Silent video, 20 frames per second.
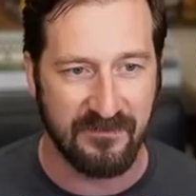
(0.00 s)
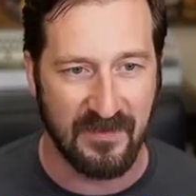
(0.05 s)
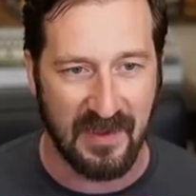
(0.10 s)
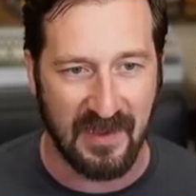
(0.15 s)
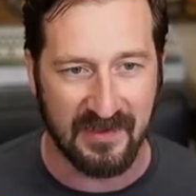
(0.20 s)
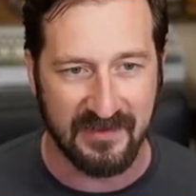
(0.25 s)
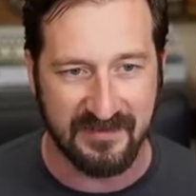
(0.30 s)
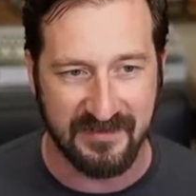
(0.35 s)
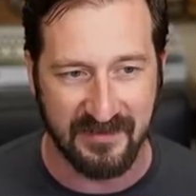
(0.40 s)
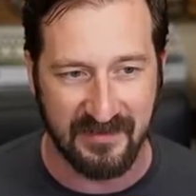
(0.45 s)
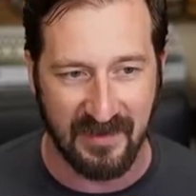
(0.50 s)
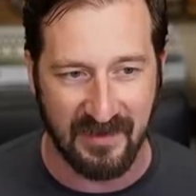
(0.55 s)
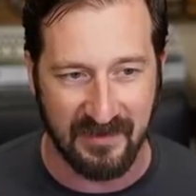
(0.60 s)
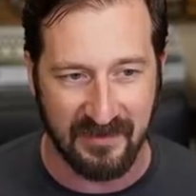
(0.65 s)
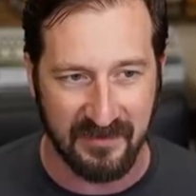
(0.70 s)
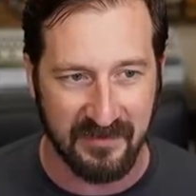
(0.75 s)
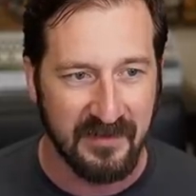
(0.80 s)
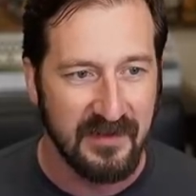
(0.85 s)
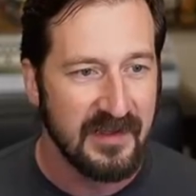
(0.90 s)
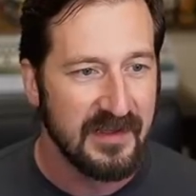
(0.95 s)

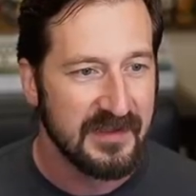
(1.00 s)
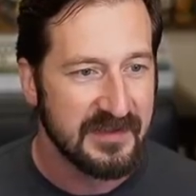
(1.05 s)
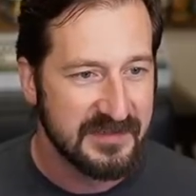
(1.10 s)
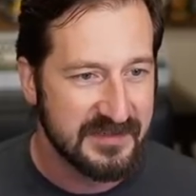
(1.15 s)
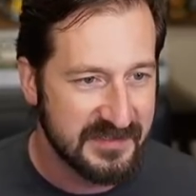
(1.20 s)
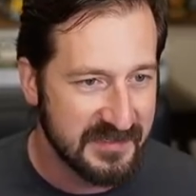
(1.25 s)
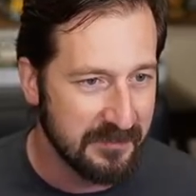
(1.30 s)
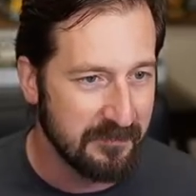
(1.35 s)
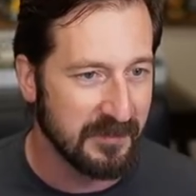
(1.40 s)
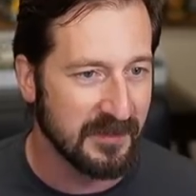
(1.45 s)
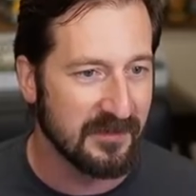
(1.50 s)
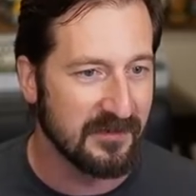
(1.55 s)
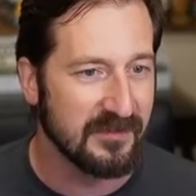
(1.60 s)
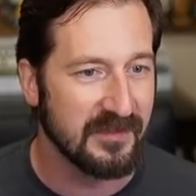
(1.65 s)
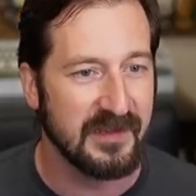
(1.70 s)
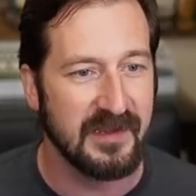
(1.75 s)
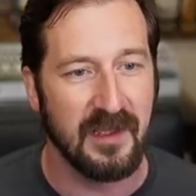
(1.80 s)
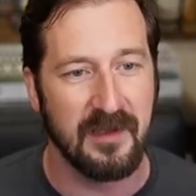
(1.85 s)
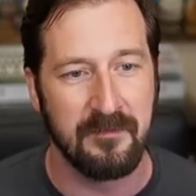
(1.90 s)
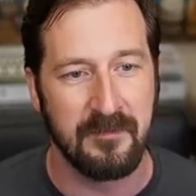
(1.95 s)
vaccinated.
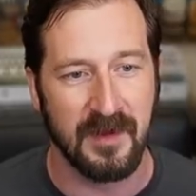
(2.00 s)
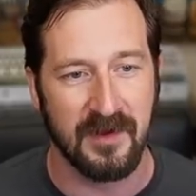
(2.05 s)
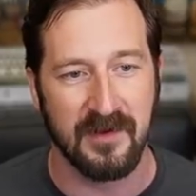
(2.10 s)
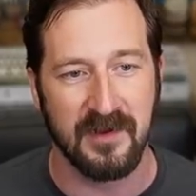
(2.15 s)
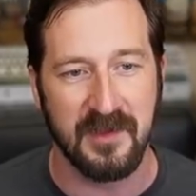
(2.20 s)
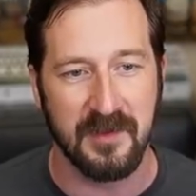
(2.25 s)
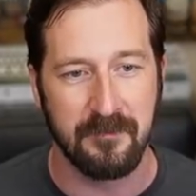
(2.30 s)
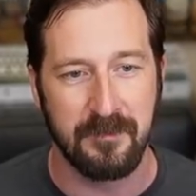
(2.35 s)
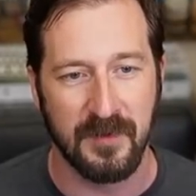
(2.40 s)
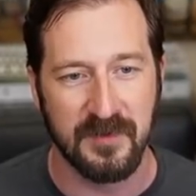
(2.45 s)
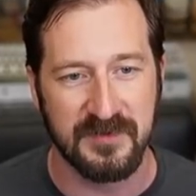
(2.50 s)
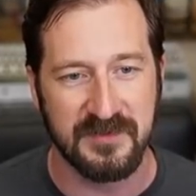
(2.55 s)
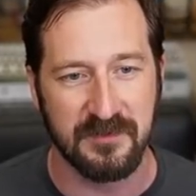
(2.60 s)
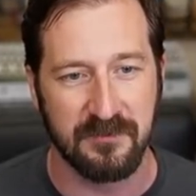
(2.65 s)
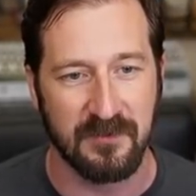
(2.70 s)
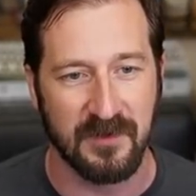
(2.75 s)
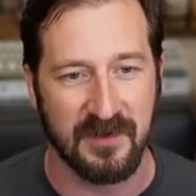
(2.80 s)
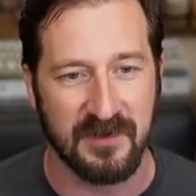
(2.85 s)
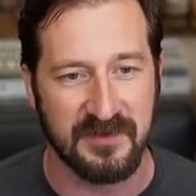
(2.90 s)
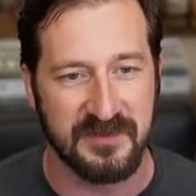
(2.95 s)
Similarly, American Postal
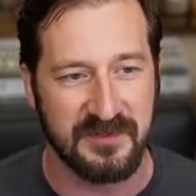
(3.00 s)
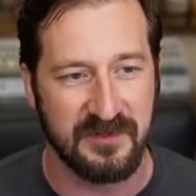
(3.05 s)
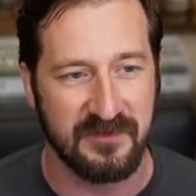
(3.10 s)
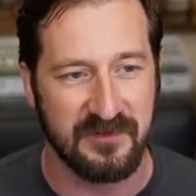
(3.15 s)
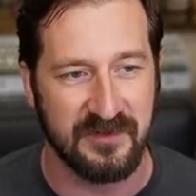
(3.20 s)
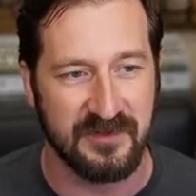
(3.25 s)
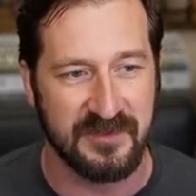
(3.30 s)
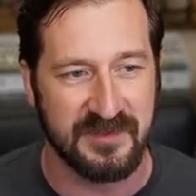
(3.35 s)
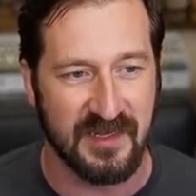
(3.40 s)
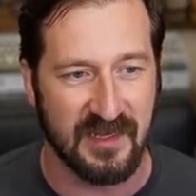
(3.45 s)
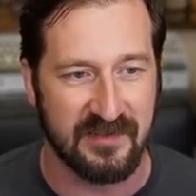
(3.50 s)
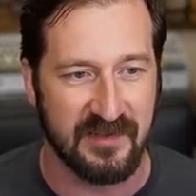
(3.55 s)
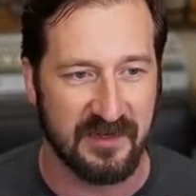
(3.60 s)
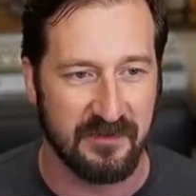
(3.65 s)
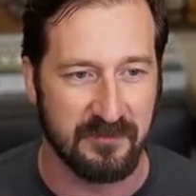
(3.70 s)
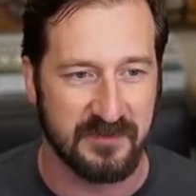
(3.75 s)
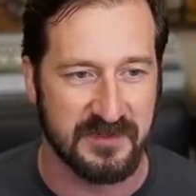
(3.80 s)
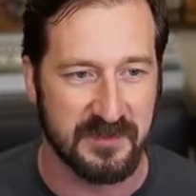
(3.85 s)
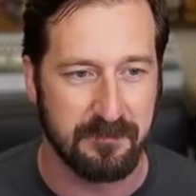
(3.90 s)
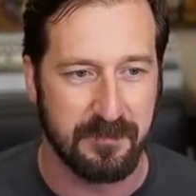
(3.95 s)
Workers Union said that
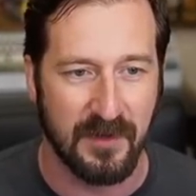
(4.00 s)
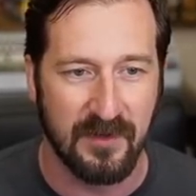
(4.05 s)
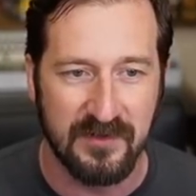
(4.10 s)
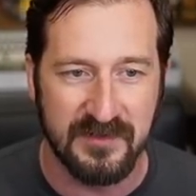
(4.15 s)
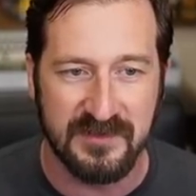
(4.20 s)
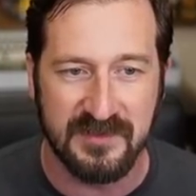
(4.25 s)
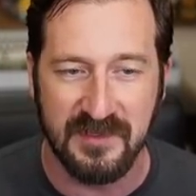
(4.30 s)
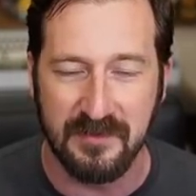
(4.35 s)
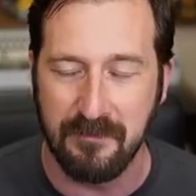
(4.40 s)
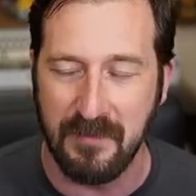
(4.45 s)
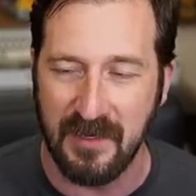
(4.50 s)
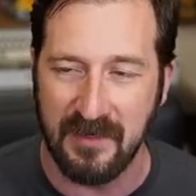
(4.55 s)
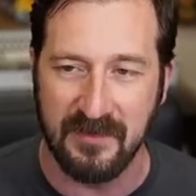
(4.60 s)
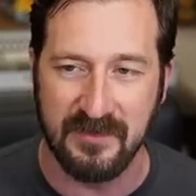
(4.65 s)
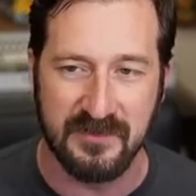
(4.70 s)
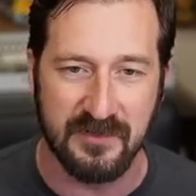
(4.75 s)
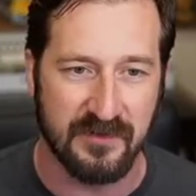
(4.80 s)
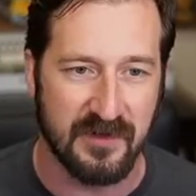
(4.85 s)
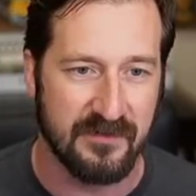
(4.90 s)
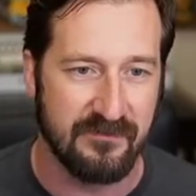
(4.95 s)
it was opposed to the
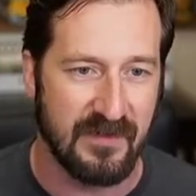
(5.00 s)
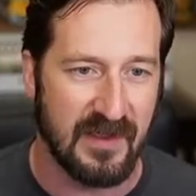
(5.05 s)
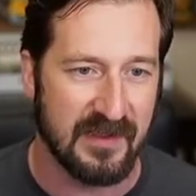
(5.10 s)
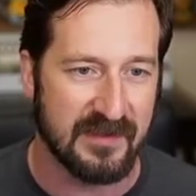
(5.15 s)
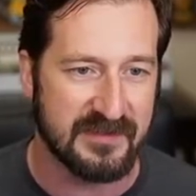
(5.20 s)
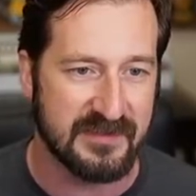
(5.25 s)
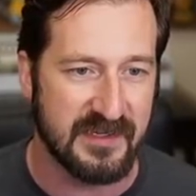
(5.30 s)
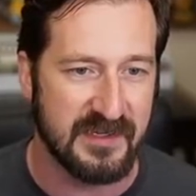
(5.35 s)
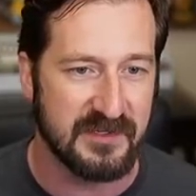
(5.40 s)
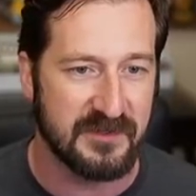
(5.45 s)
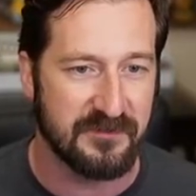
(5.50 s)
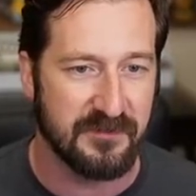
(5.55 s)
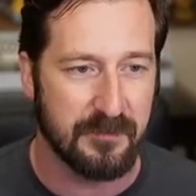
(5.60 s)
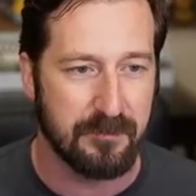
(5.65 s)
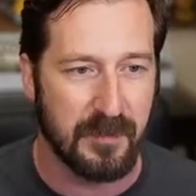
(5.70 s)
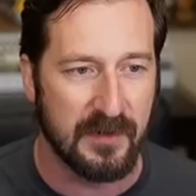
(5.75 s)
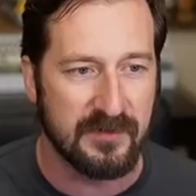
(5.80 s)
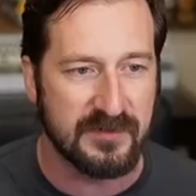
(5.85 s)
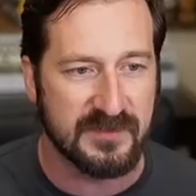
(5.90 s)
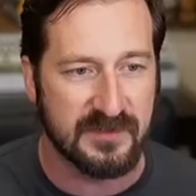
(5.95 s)
mandatory vaccines for
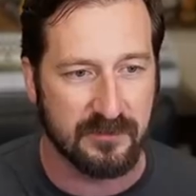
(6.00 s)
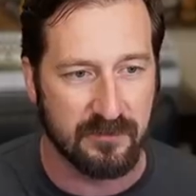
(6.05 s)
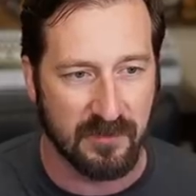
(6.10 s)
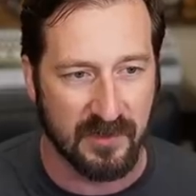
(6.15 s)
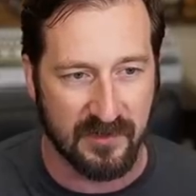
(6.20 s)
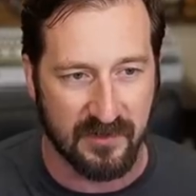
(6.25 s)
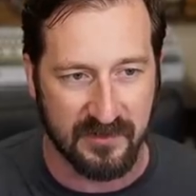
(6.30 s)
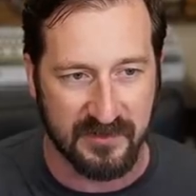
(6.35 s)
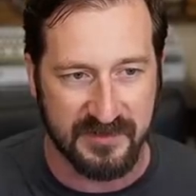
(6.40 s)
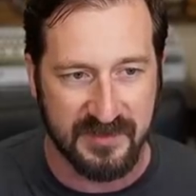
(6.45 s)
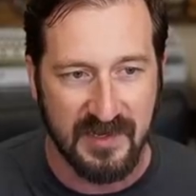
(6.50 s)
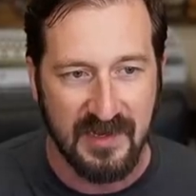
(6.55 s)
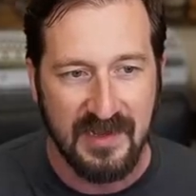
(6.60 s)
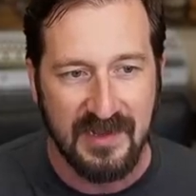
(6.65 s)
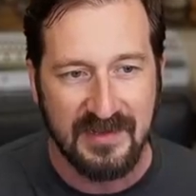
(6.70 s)
postal workers,